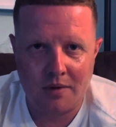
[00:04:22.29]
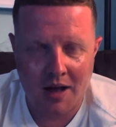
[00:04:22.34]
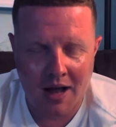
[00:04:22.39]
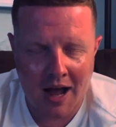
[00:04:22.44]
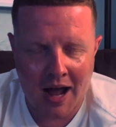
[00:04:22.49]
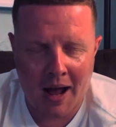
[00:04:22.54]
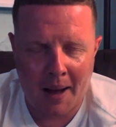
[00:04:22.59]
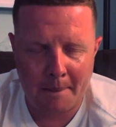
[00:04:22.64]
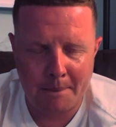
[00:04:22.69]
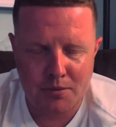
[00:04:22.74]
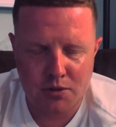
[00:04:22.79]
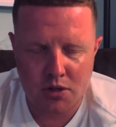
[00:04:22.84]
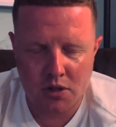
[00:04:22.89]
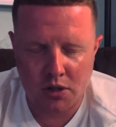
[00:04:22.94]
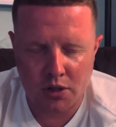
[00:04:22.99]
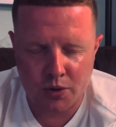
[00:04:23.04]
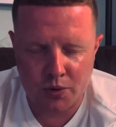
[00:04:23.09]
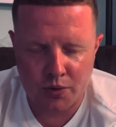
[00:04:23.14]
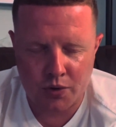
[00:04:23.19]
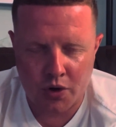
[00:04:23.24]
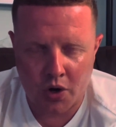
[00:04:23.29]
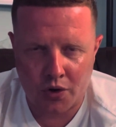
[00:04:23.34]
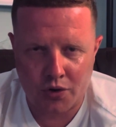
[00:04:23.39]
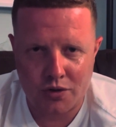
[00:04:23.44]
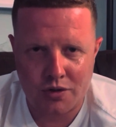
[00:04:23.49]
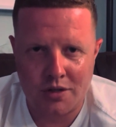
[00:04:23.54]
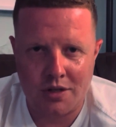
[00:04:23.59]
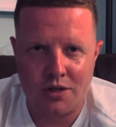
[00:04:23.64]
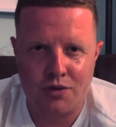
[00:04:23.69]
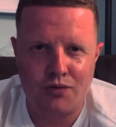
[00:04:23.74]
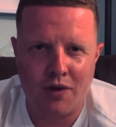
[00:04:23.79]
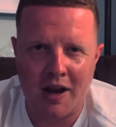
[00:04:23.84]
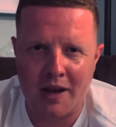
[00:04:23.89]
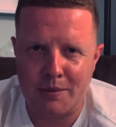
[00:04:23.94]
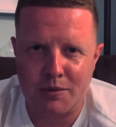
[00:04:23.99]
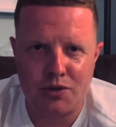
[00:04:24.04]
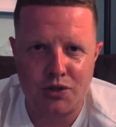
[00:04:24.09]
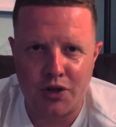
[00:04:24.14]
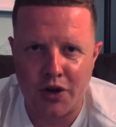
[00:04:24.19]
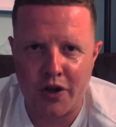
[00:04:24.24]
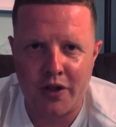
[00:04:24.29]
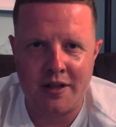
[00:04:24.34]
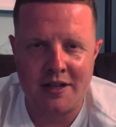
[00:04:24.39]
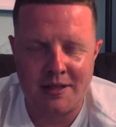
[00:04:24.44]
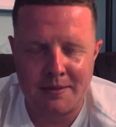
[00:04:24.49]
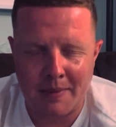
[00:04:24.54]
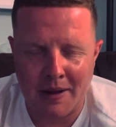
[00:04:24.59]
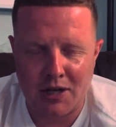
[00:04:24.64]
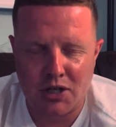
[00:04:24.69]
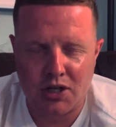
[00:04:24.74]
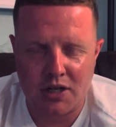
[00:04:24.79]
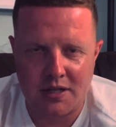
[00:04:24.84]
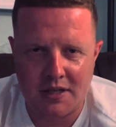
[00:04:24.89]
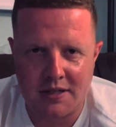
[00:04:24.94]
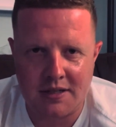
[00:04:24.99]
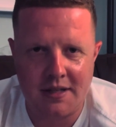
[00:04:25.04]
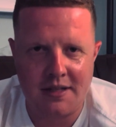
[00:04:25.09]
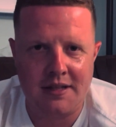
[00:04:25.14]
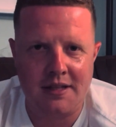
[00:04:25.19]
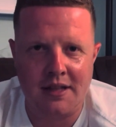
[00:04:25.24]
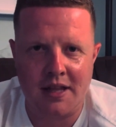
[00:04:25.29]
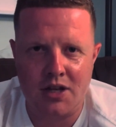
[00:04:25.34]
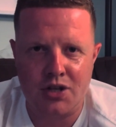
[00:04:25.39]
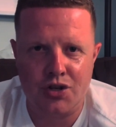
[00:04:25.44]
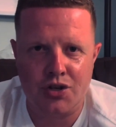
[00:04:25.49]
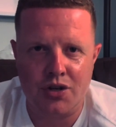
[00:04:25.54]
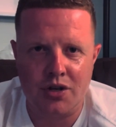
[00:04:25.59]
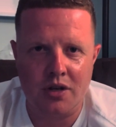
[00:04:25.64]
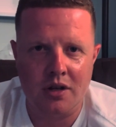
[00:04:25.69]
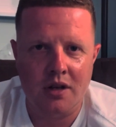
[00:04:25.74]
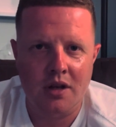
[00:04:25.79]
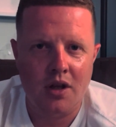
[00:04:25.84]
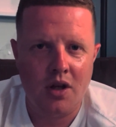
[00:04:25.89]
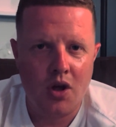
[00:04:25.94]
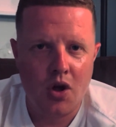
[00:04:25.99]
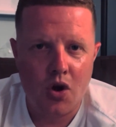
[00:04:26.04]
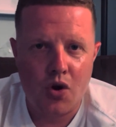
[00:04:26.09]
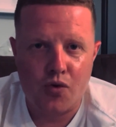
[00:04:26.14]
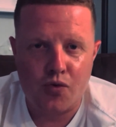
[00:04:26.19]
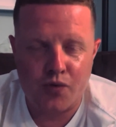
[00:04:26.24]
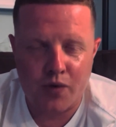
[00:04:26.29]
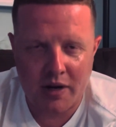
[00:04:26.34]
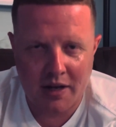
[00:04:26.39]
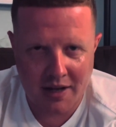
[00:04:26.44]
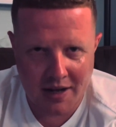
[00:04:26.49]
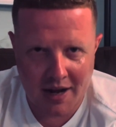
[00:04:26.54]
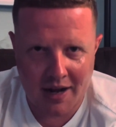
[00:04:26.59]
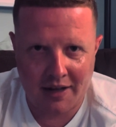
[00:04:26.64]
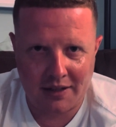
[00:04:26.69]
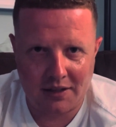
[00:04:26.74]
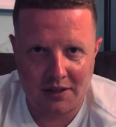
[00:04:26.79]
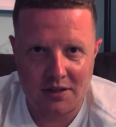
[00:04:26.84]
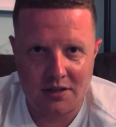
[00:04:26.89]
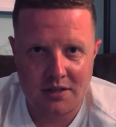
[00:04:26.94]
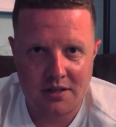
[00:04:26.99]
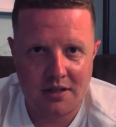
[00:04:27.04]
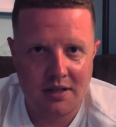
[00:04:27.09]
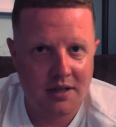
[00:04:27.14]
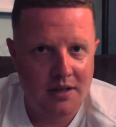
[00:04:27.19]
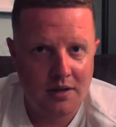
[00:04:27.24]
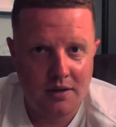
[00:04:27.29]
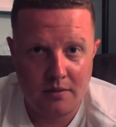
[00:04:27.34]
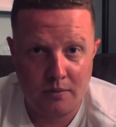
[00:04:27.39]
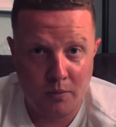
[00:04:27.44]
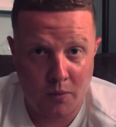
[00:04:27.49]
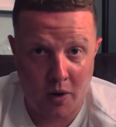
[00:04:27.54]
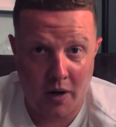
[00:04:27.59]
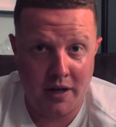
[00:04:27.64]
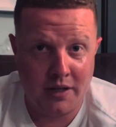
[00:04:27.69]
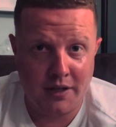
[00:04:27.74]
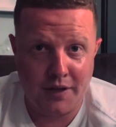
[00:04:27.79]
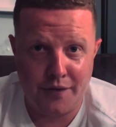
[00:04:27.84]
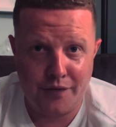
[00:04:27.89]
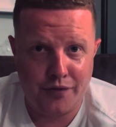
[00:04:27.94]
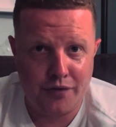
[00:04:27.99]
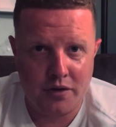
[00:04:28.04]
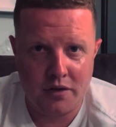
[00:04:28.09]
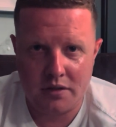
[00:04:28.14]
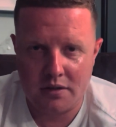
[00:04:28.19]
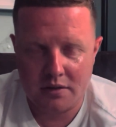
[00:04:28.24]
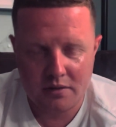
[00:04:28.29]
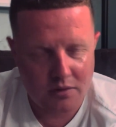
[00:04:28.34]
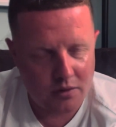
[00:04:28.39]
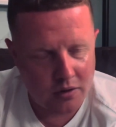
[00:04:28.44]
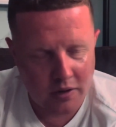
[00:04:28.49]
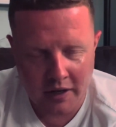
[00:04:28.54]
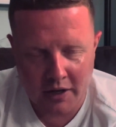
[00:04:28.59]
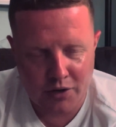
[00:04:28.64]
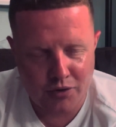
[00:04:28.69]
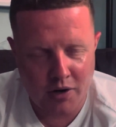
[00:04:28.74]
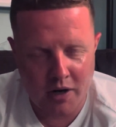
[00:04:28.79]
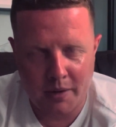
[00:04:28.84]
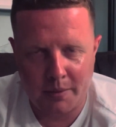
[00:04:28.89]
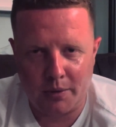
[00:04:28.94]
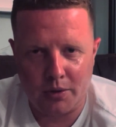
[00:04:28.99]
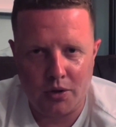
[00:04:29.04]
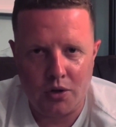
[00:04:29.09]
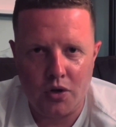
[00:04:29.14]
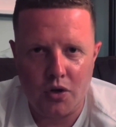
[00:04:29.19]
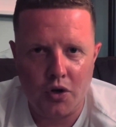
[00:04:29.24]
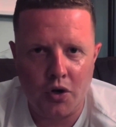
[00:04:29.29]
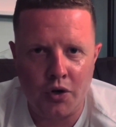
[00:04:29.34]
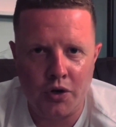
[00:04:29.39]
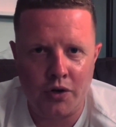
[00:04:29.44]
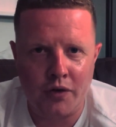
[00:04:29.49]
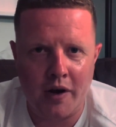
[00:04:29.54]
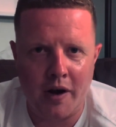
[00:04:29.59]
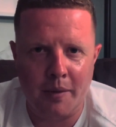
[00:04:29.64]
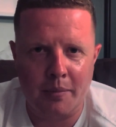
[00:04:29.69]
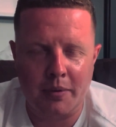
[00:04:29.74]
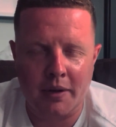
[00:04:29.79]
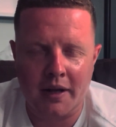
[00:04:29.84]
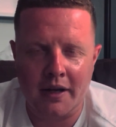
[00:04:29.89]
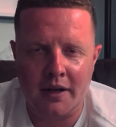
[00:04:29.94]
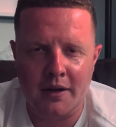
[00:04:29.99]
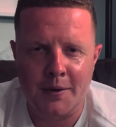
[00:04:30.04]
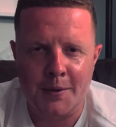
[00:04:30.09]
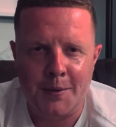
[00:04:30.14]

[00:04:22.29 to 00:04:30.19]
Absolute nonsense. Raheem Sterling's a Manchester City legend regardless. What he did for us, incredible. Underrated player.